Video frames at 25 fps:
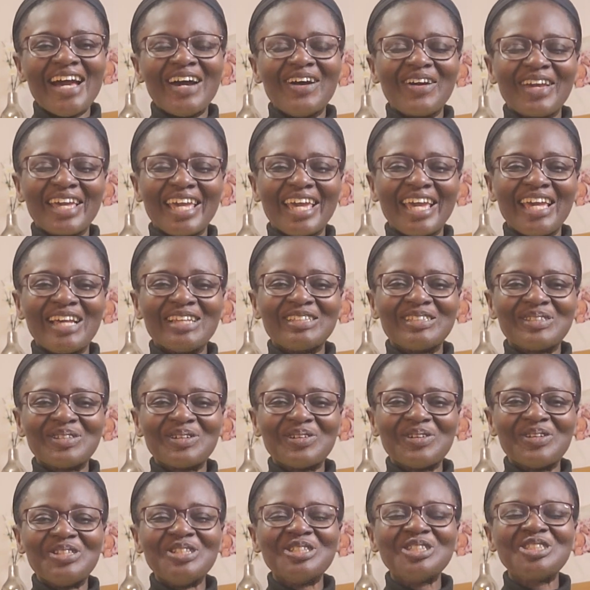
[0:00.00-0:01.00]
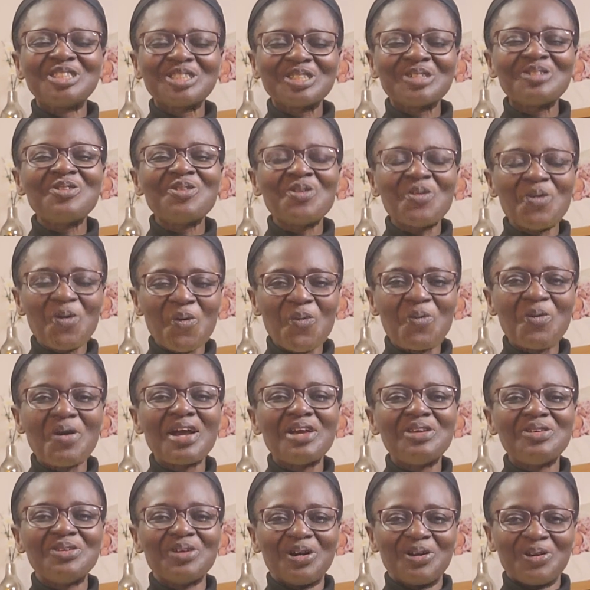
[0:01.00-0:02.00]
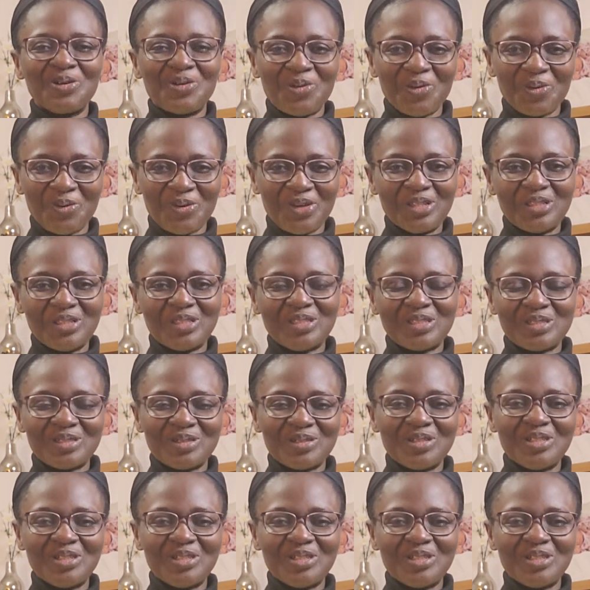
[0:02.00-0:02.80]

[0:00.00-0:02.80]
Okay, so you should know where you're going to.